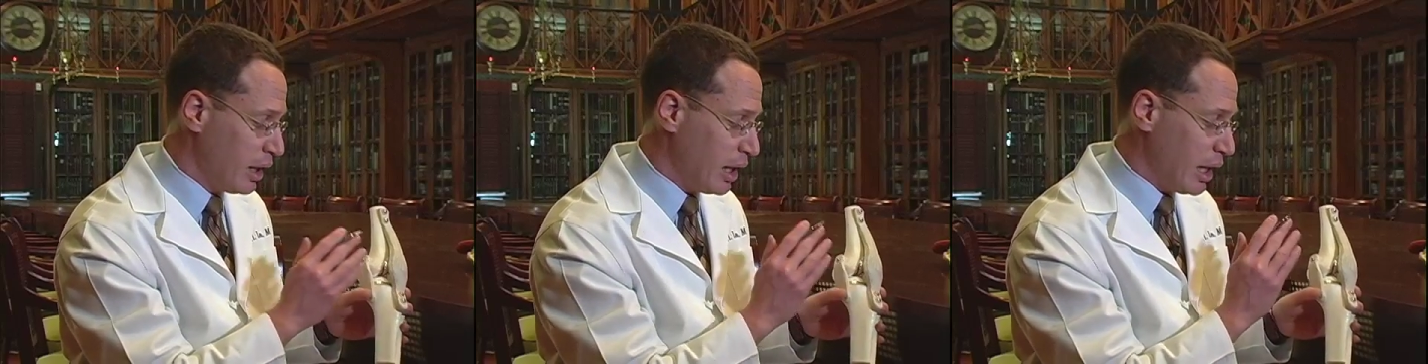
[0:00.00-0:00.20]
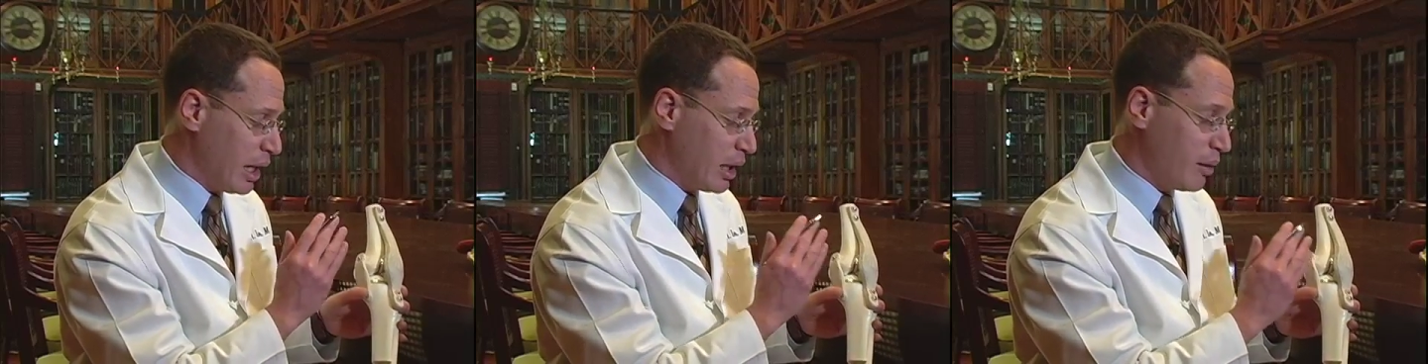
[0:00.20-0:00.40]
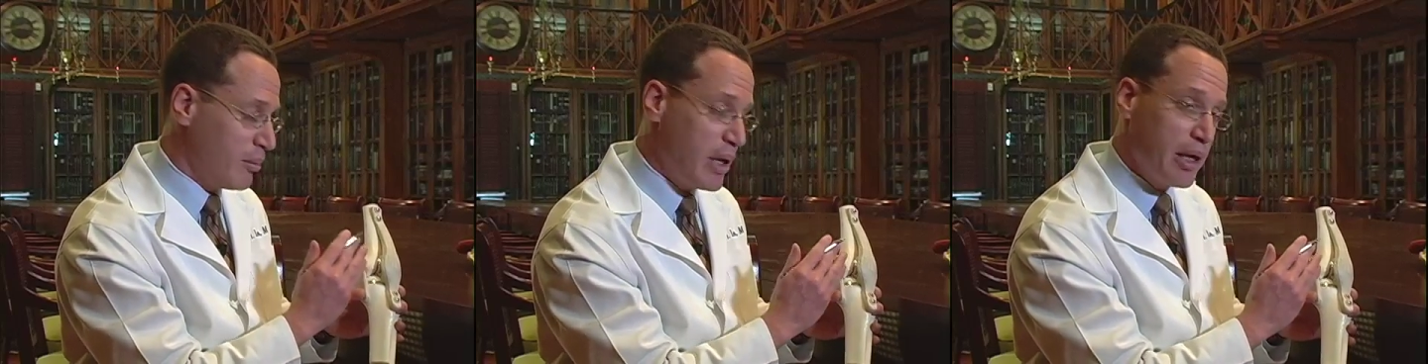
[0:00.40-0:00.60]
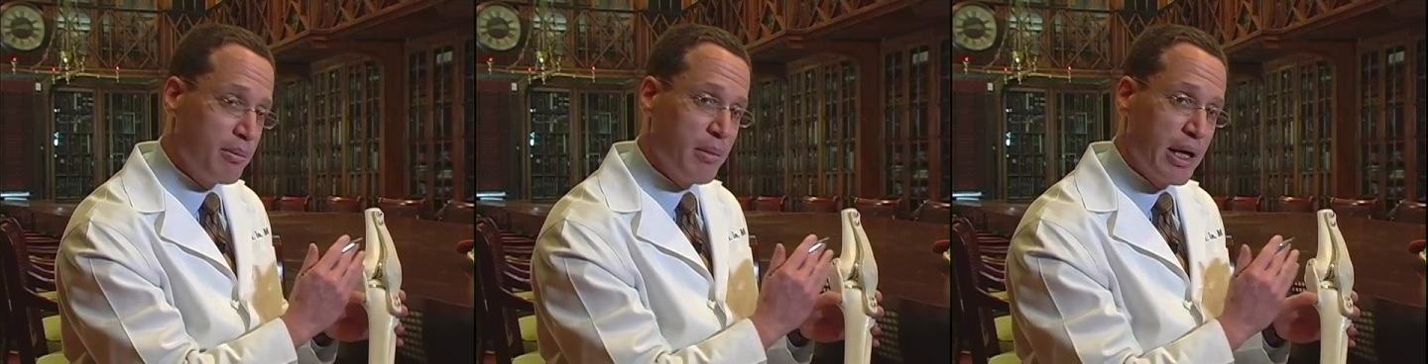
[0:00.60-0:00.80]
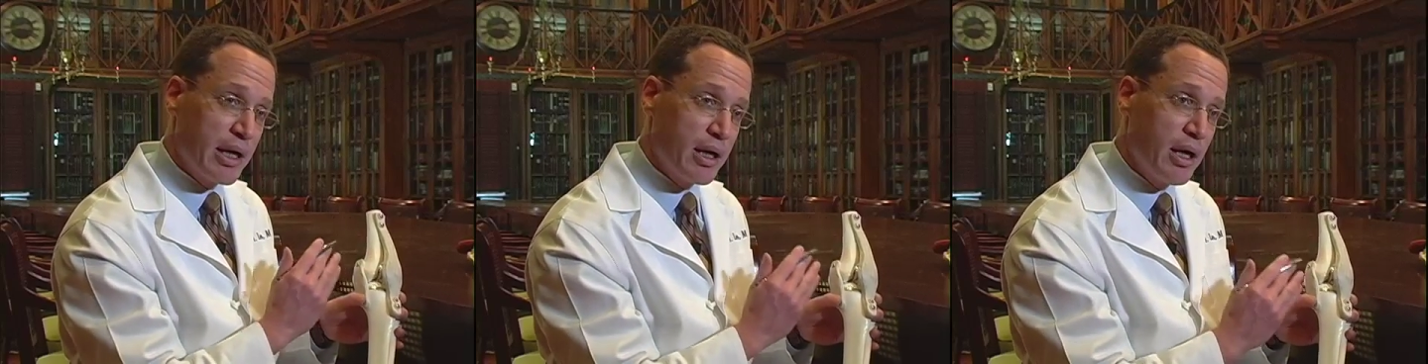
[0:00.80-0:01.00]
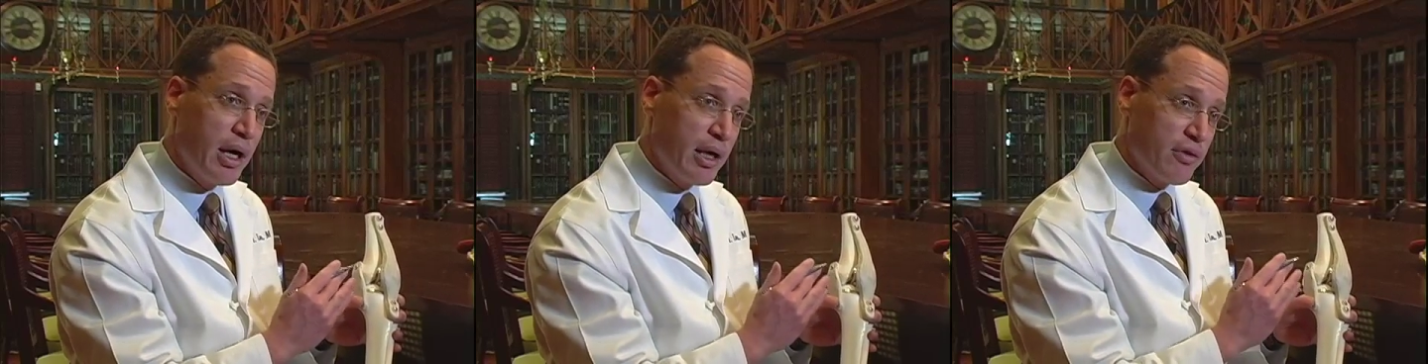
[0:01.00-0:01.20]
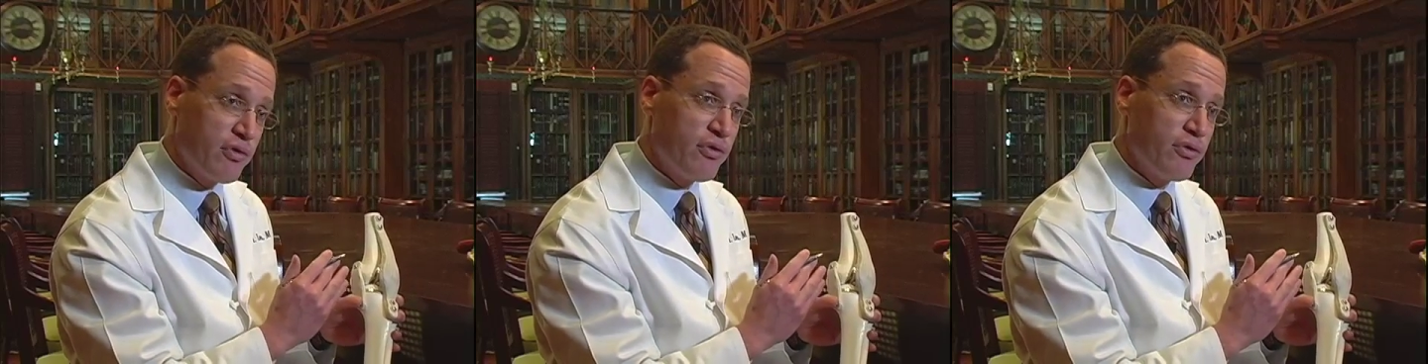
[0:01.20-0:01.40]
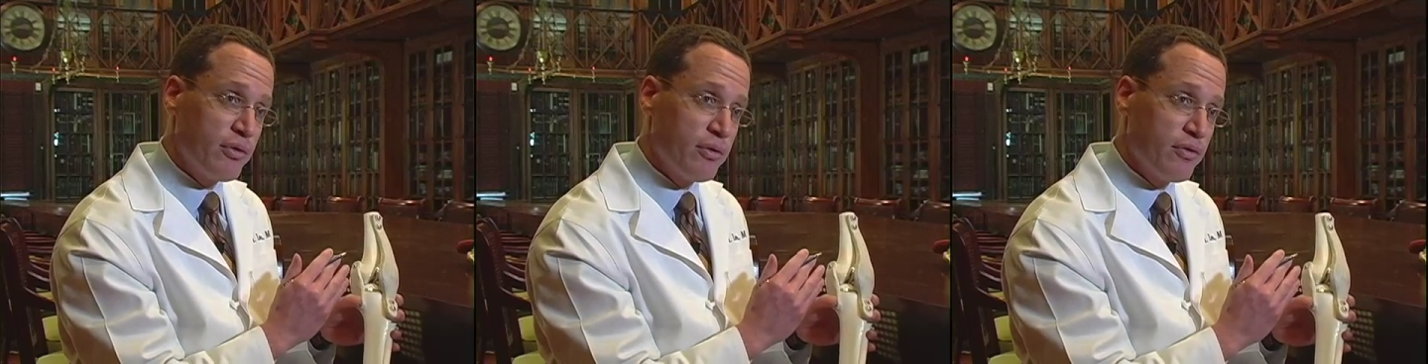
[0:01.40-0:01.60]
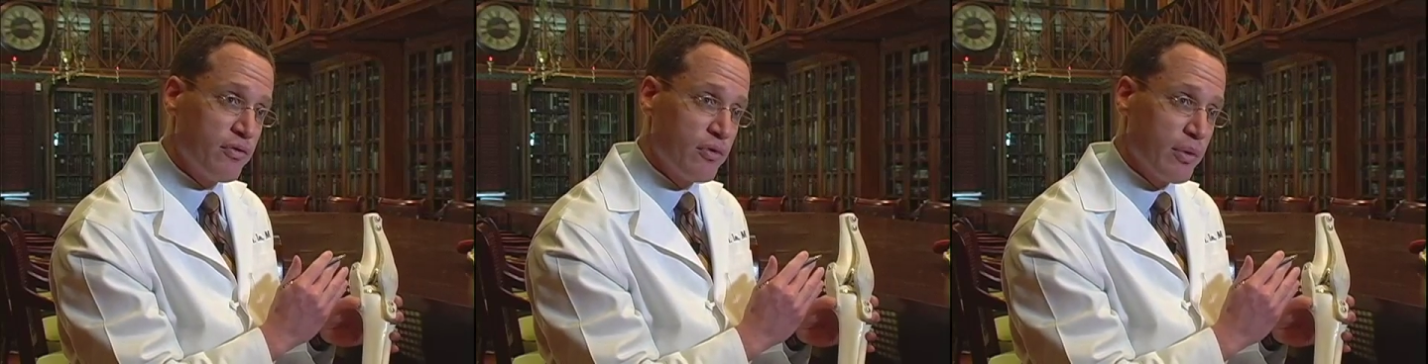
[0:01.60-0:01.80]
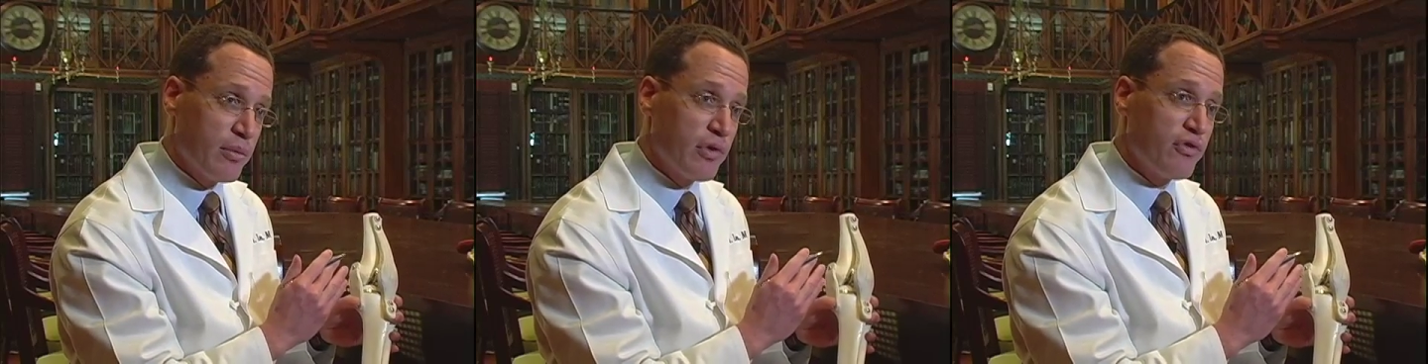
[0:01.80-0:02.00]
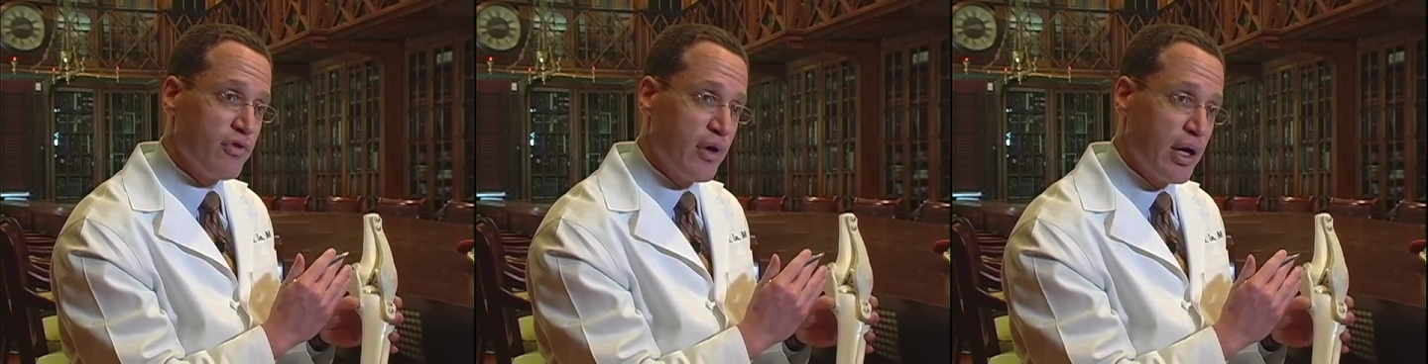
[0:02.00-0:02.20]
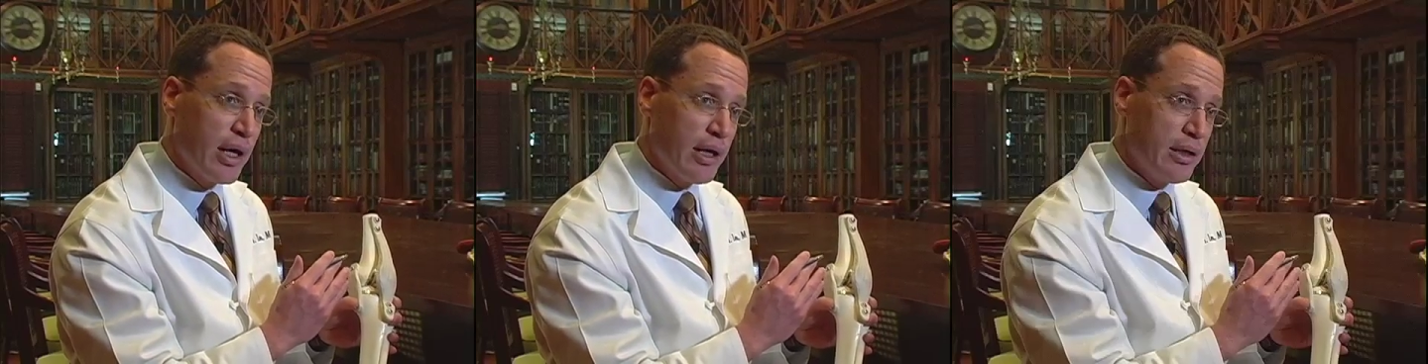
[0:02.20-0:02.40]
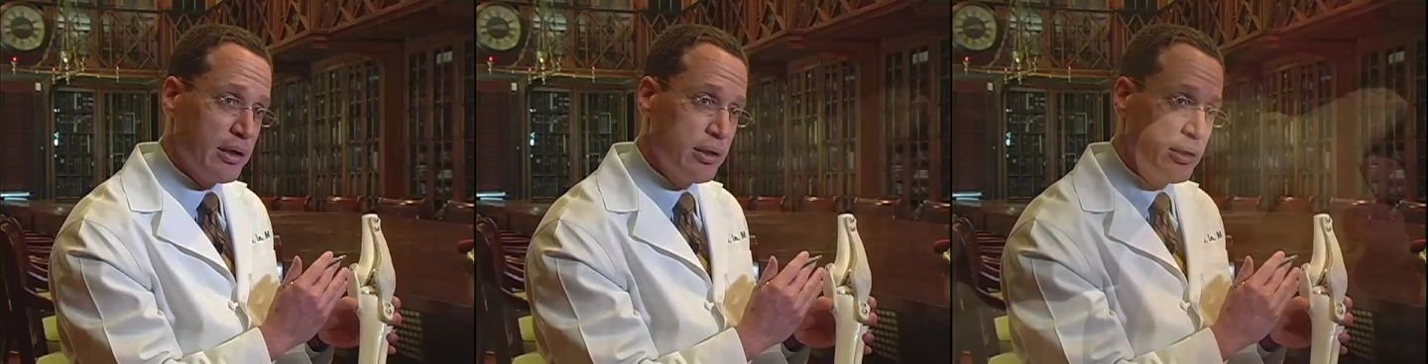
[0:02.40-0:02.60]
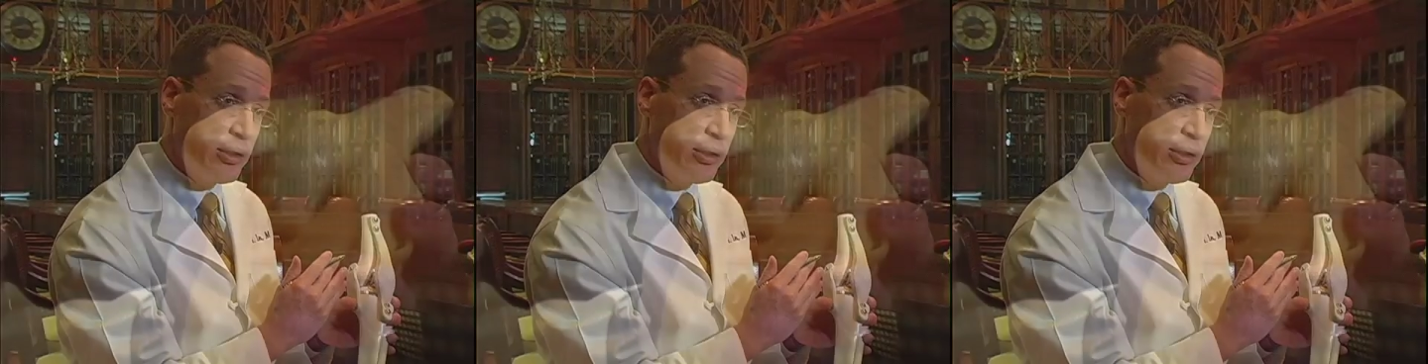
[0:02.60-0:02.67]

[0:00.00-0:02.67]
and I make my cuts from the side.